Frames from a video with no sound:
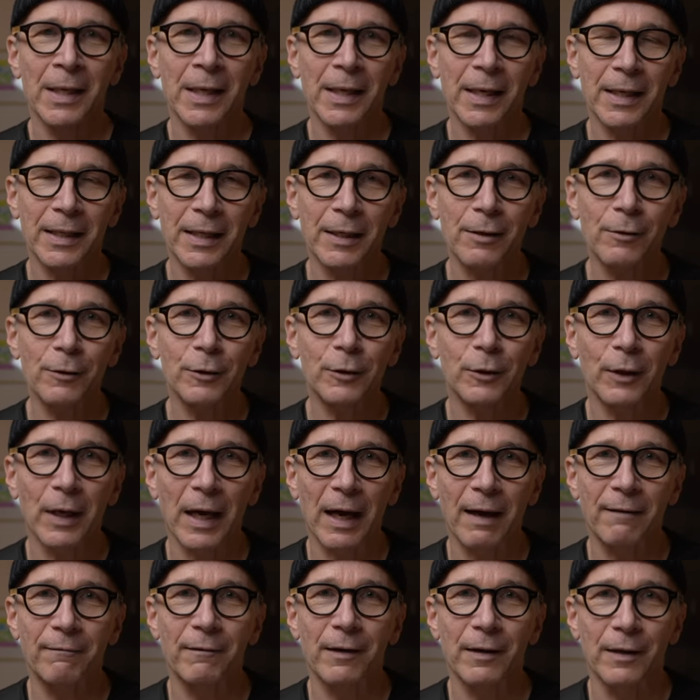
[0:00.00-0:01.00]
And I also
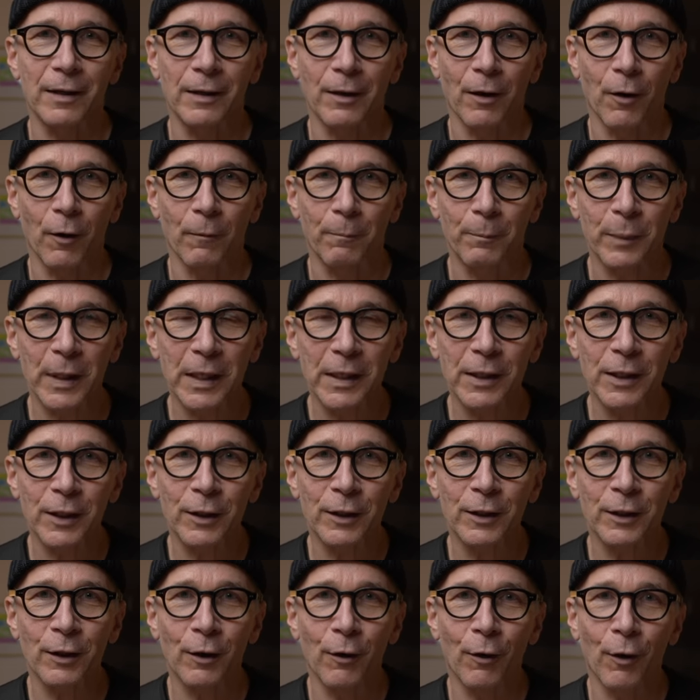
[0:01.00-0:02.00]
have an
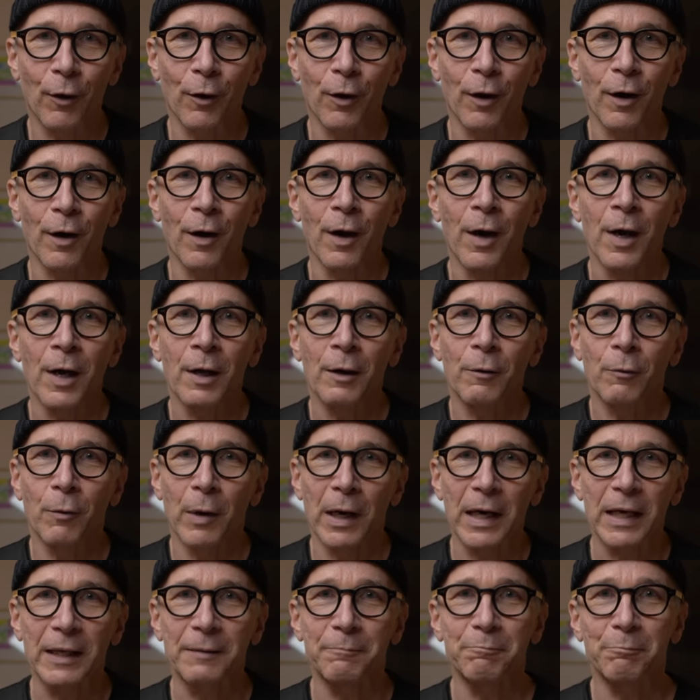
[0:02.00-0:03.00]
opinion on
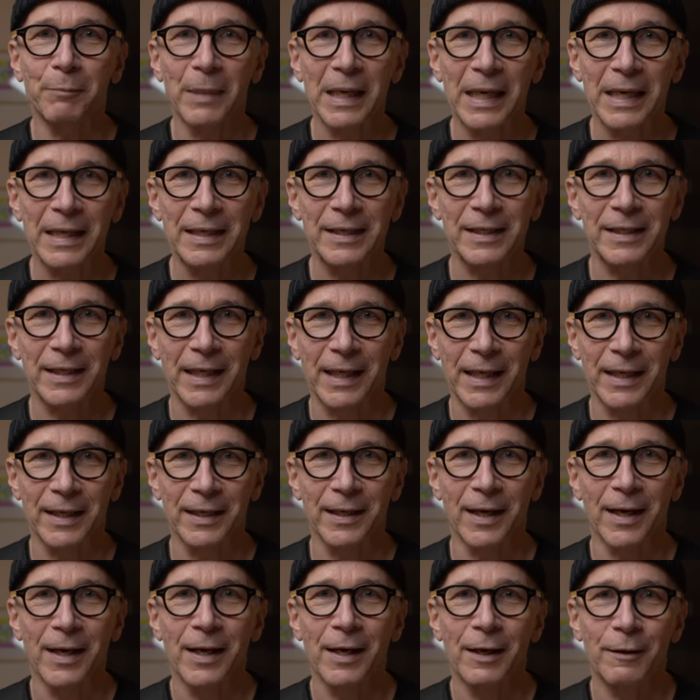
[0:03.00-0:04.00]
what it means
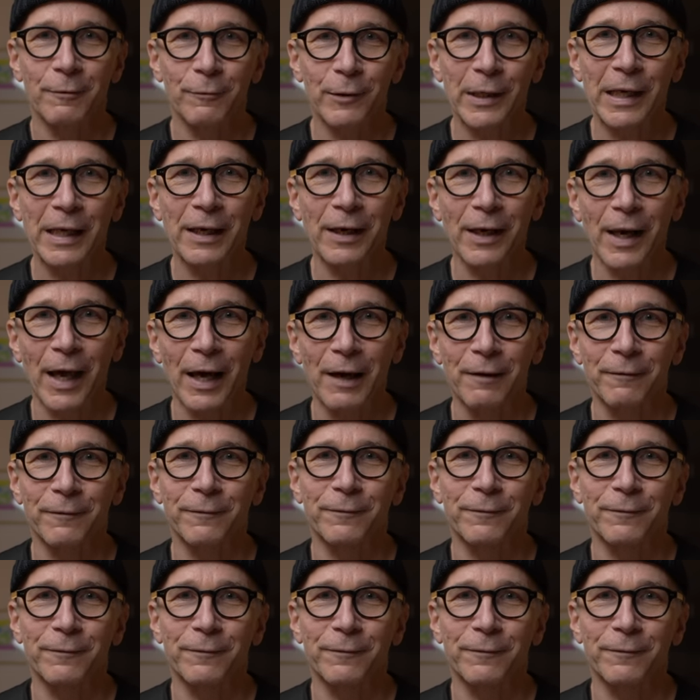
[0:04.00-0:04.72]
in real-life